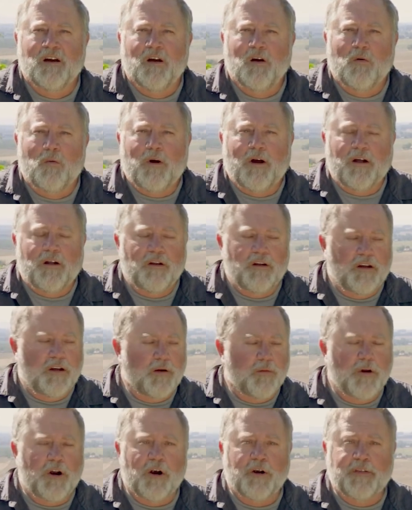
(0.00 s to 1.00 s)
Well, here
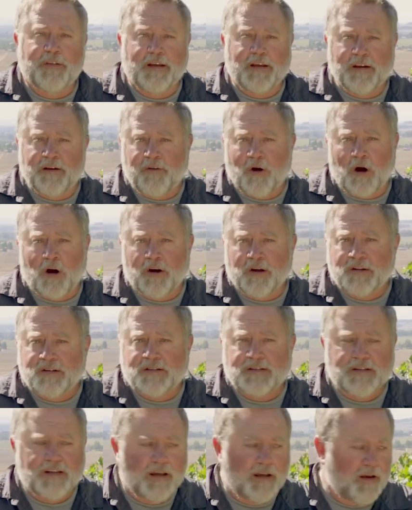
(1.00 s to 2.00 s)
we are at the end of
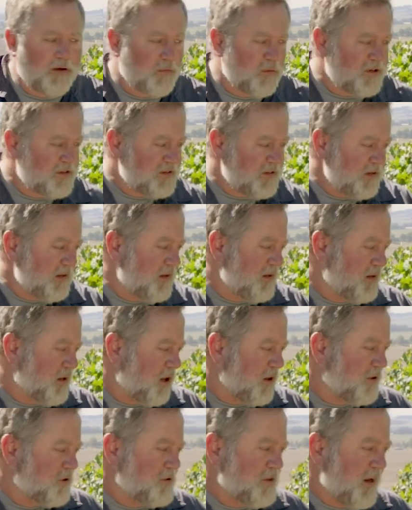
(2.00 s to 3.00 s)
August, and we see
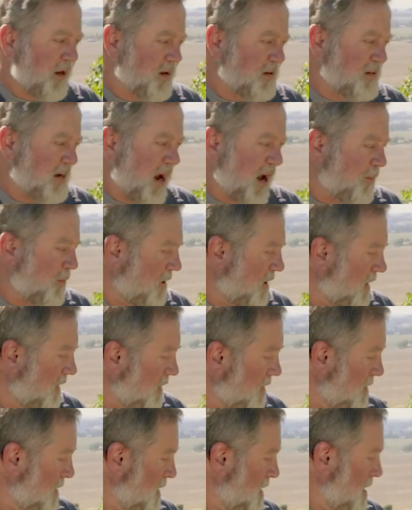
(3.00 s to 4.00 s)
color change
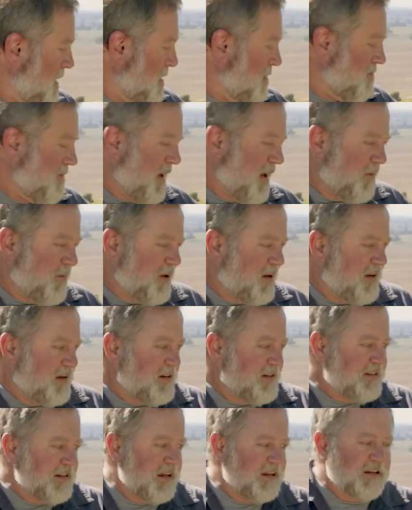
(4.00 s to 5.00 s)
happening
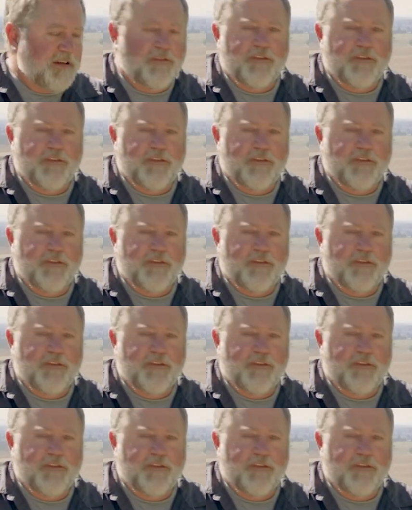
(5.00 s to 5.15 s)
maybe 10 to